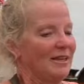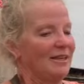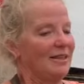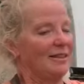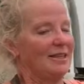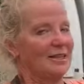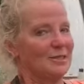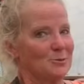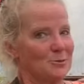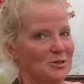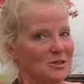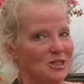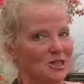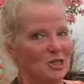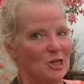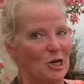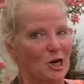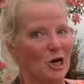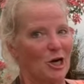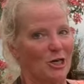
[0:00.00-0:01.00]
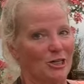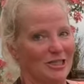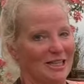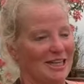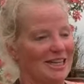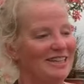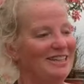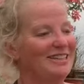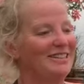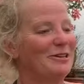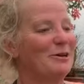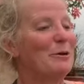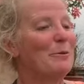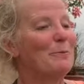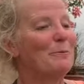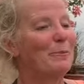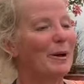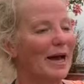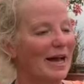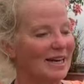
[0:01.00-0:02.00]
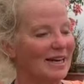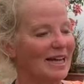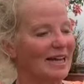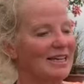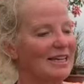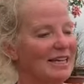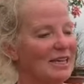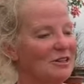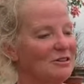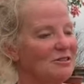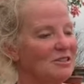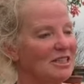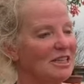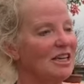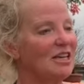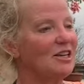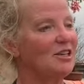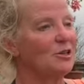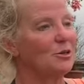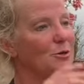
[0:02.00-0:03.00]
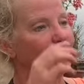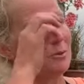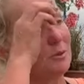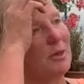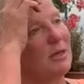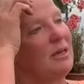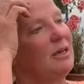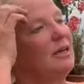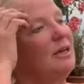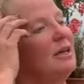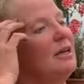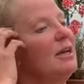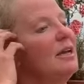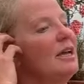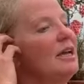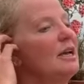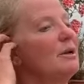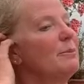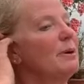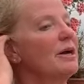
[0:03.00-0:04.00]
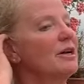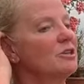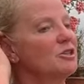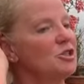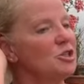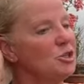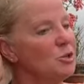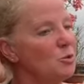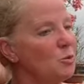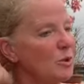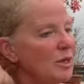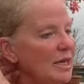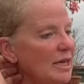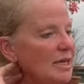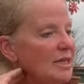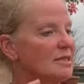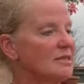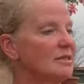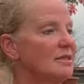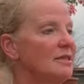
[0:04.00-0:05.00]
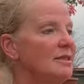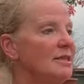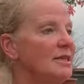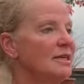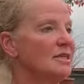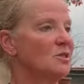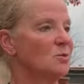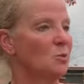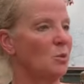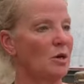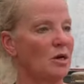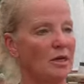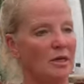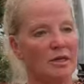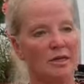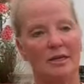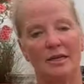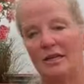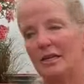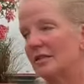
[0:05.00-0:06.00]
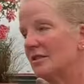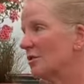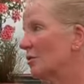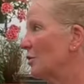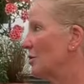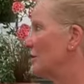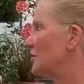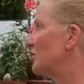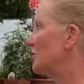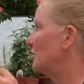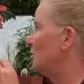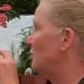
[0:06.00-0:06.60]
This one's gonna hurt, but I guarantee you in about 2 weeks, this one is going to